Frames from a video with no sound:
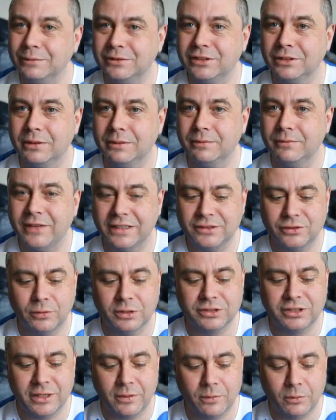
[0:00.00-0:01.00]
So thanks for
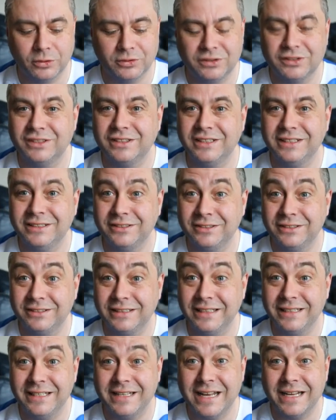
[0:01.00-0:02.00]
watching. We'll see you
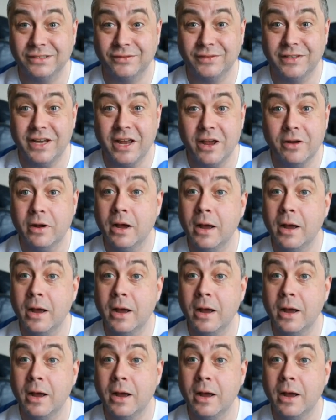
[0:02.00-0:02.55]
in the next video.